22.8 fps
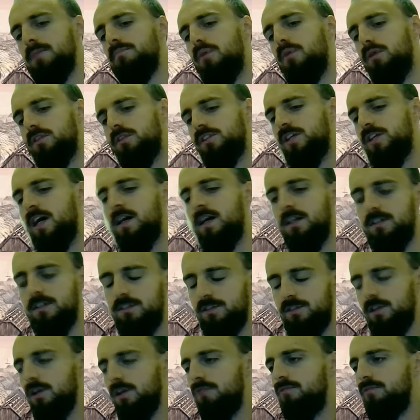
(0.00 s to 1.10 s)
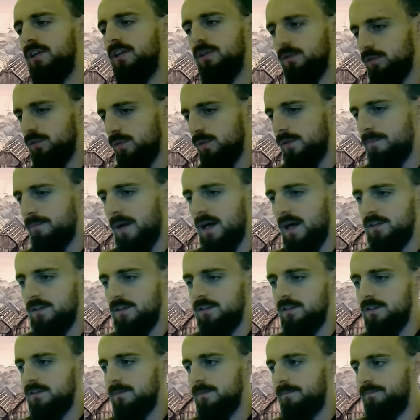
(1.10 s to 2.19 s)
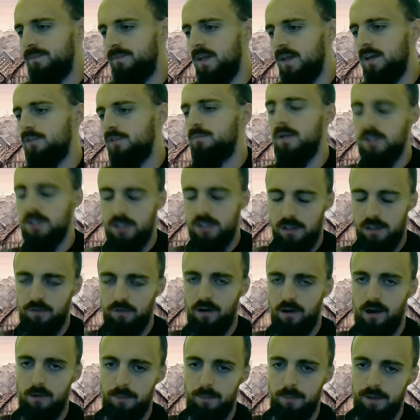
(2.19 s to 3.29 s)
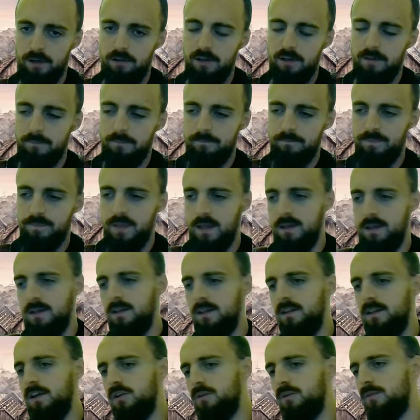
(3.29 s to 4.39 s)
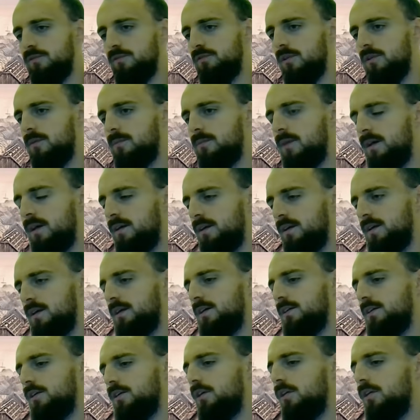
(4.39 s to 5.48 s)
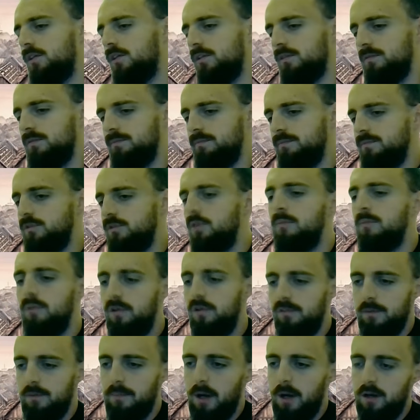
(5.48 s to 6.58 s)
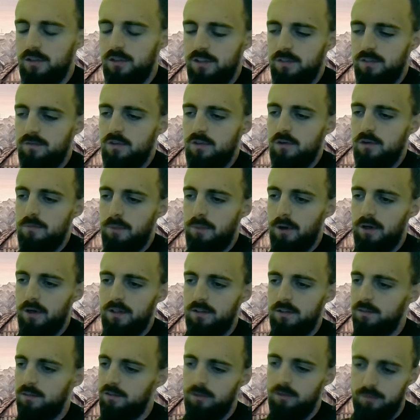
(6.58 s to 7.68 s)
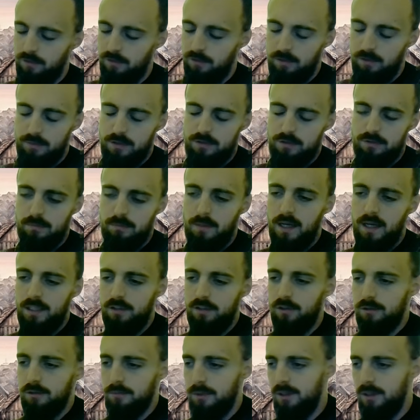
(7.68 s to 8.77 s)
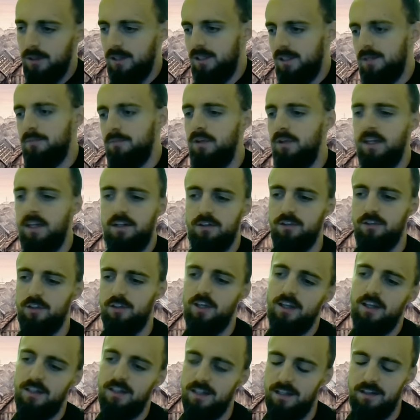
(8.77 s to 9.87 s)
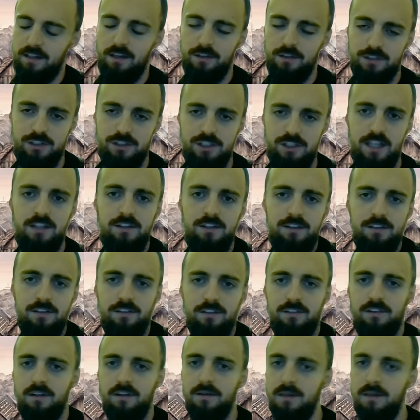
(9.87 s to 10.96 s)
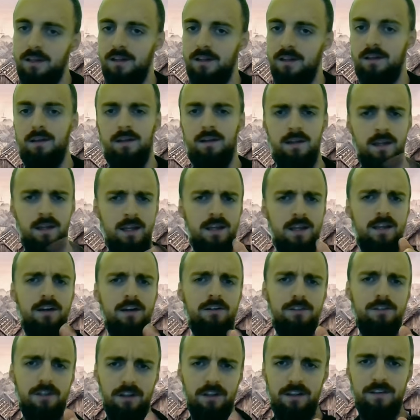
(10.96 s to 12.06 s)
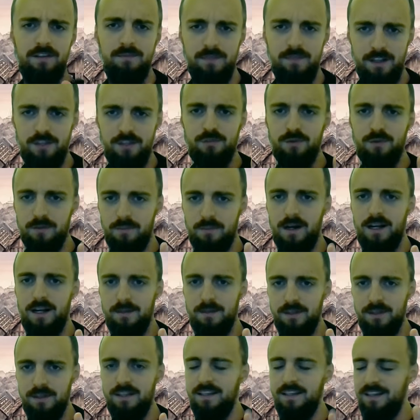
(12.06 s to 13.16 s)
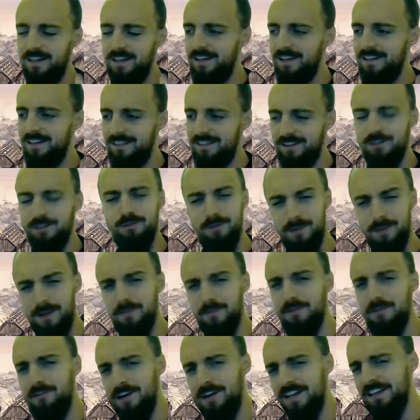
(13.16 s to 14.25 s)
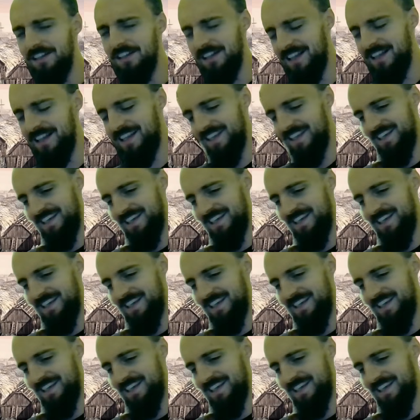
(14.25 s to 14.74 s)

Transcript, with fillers: But texts are riddled with biases, especially for our period. They're coming from all number of opposing viewpoints. Some of them are just made up, but they contain like the odd sentence that, hey, hold on, this one might be uh, this one might be real.